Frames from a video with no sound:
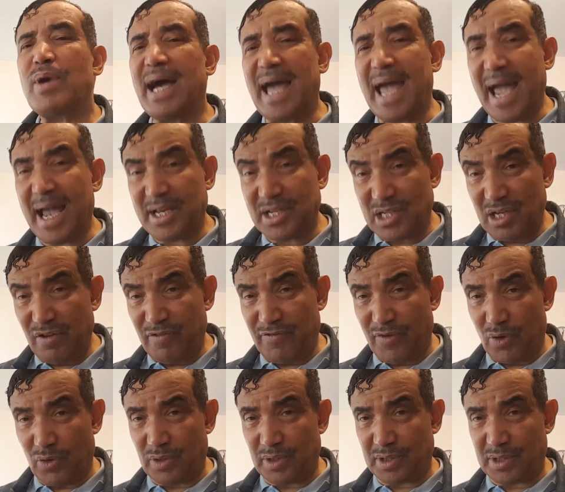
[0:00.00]
actually
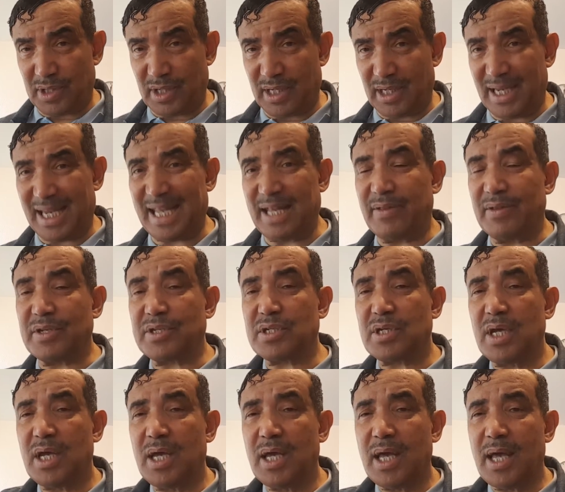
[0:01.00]
focusing in this
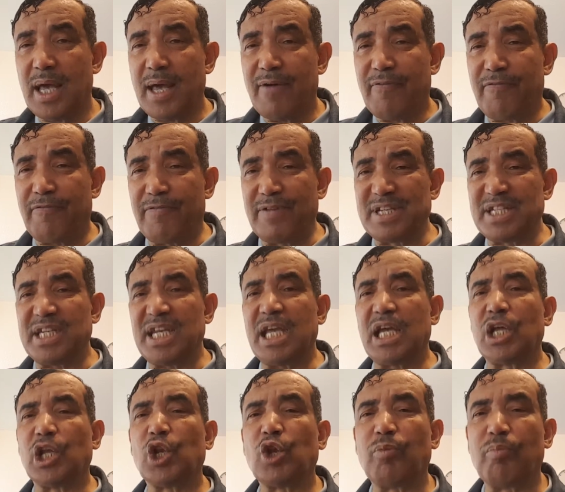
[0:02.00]

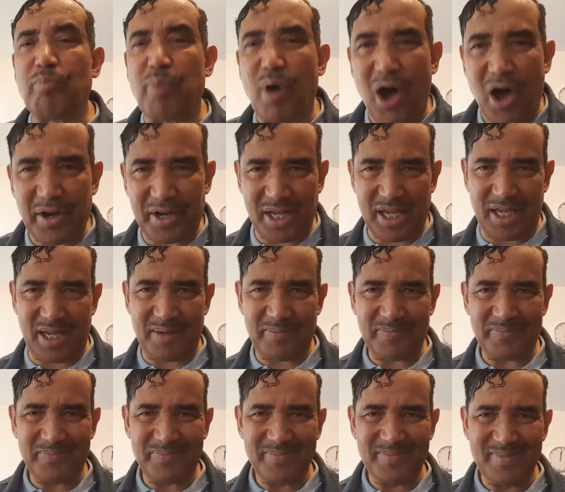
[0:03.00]
physical body
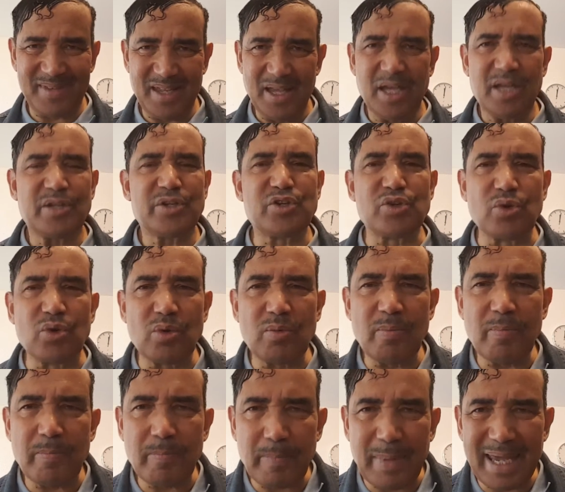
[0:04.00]
to
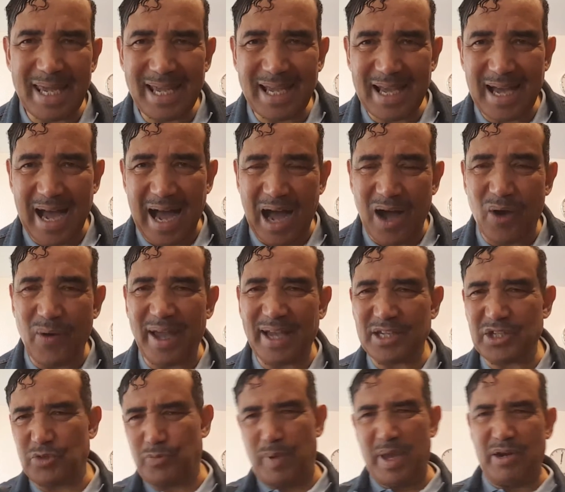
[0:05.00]
make our
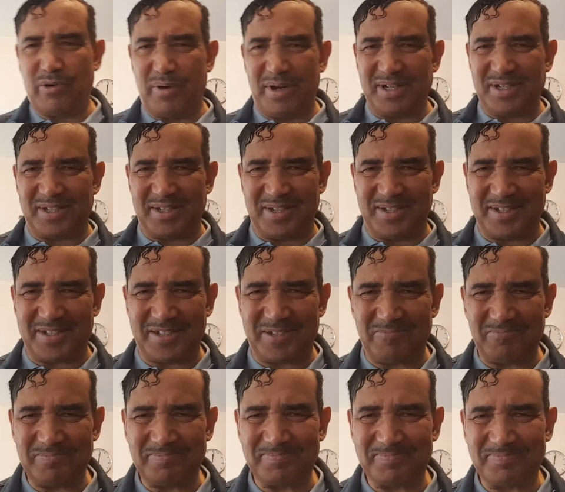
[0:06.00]
experiences,
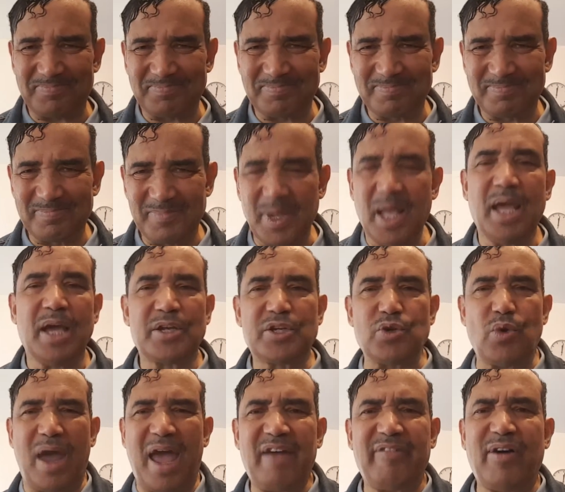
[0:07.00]

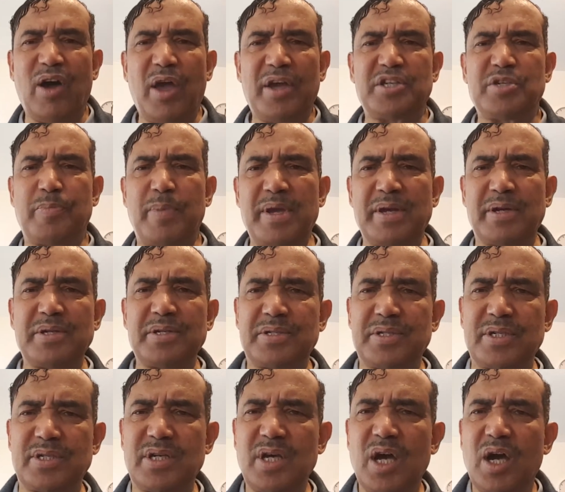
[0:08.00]
to have our
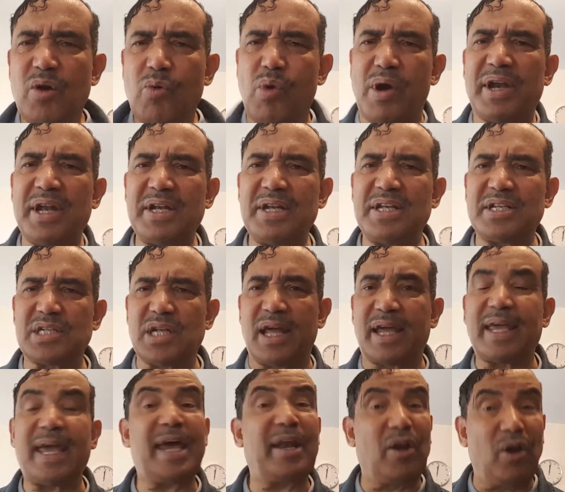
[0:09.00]
experiences what it is
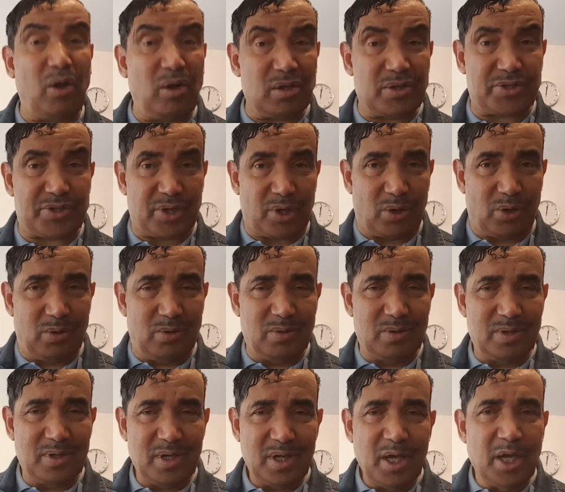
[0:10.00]
like, and also
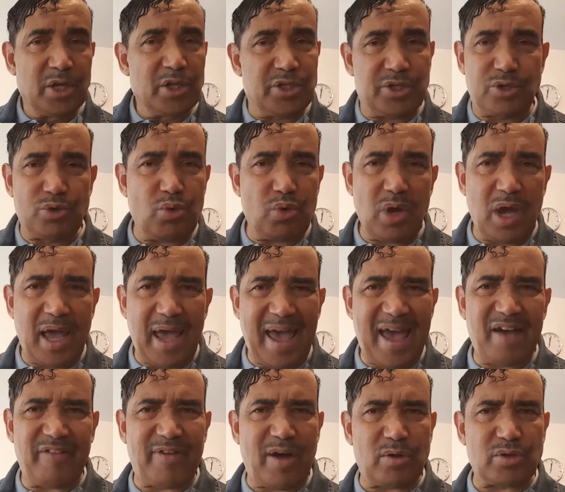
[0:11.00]
to
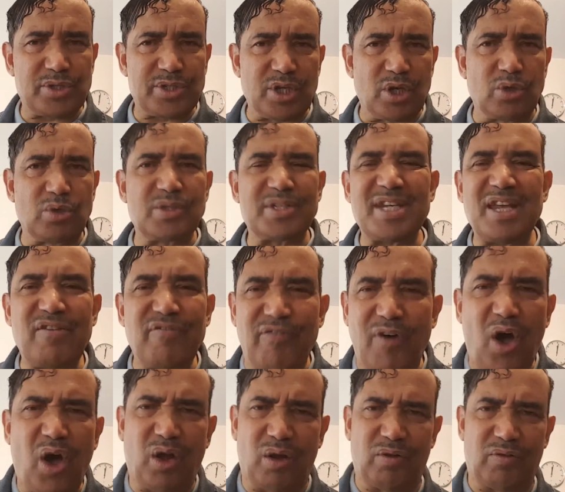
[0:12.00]
have our souls
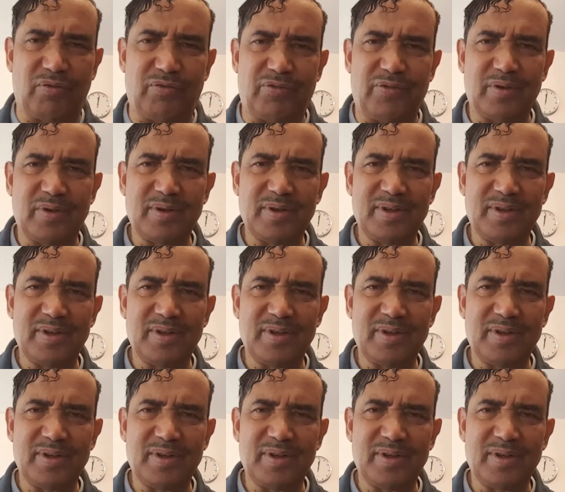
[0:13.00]
evolve.